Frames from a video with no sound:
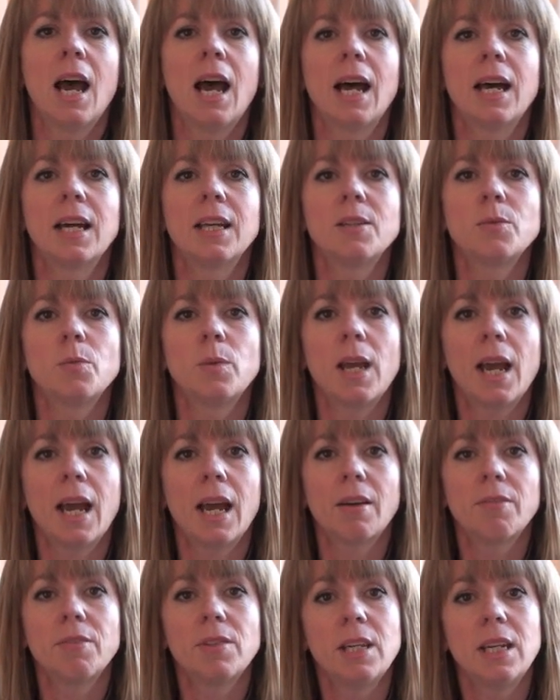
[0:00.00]
and we
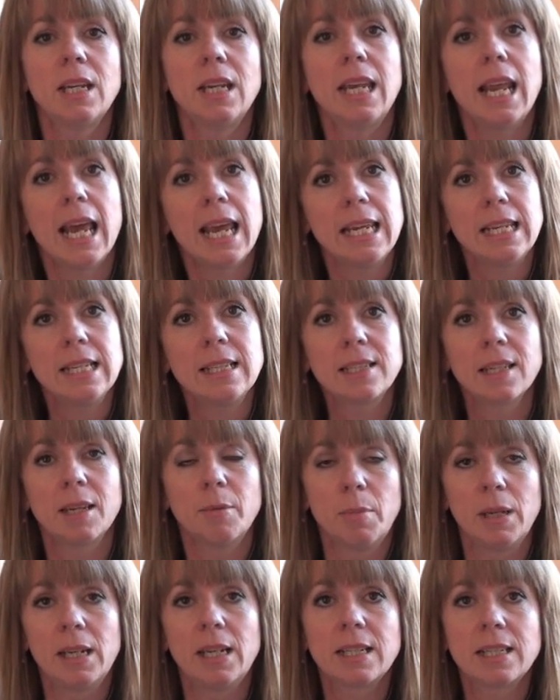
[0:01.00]
have the innate
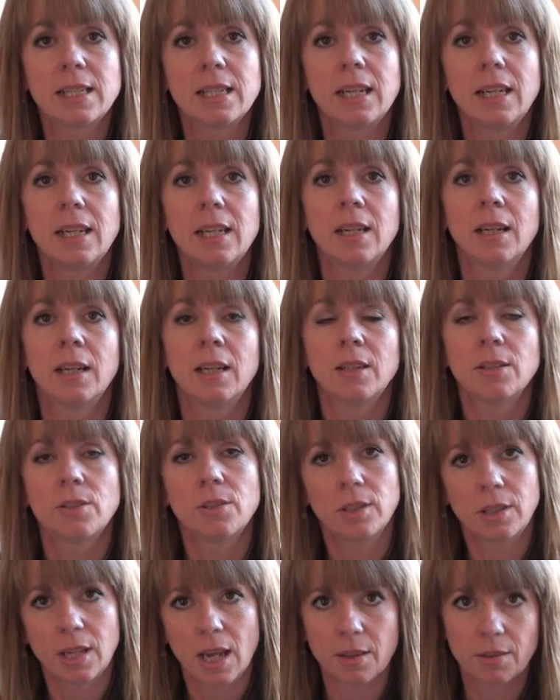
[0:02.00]
ability
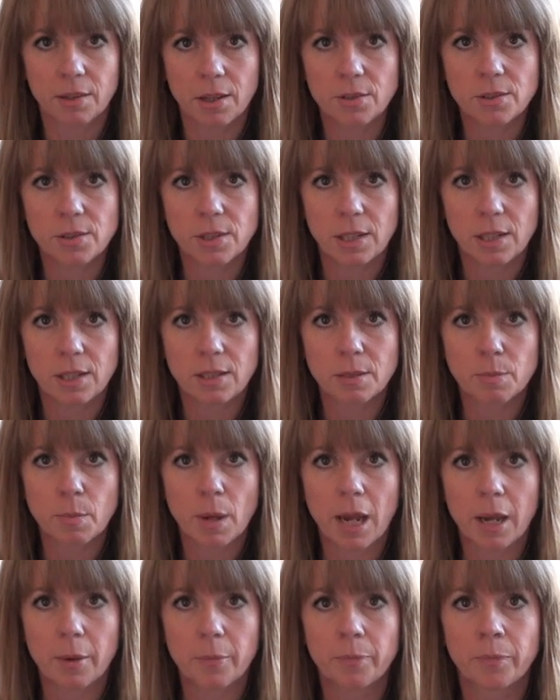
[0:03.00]
to get those needs
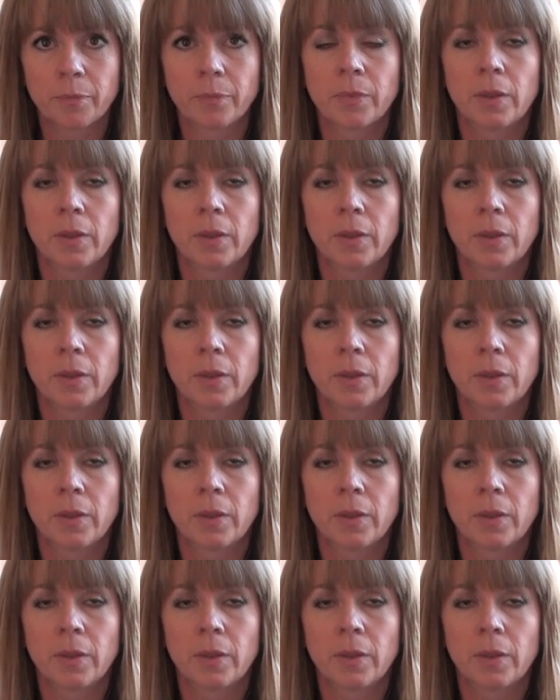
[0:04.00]
met.